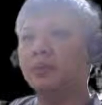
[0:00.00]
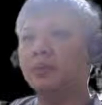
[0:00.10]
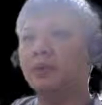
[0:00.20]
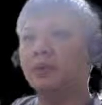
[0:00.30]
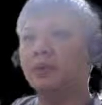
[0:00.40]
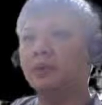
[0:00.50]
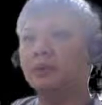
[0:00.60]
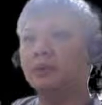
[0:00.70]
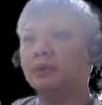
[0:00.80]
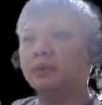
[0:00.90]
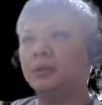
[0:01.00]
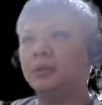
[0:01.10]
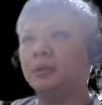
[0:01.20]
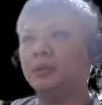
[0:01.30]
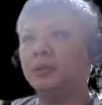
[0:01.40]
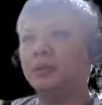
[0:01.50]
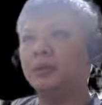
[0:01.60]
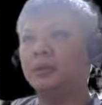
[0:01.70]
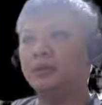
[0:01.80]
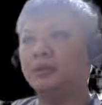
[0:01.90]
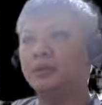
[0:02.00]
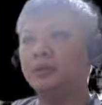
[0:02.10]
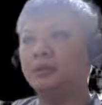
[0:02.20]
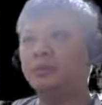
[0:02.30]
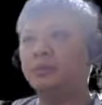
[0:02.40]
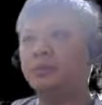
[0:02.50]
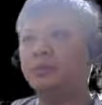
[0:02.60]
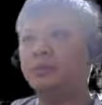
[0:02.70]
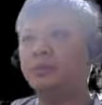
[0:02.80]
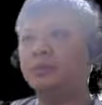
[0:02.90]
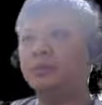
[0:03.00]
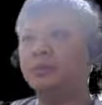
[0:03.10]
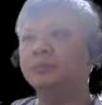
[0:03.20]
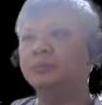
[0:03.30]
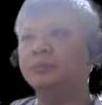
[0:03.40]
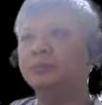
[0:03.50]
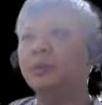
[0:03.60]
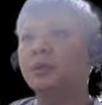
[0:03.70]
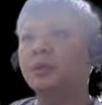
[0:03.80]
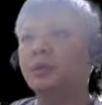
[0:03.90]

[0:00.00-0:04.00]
there are many differences between these two. In the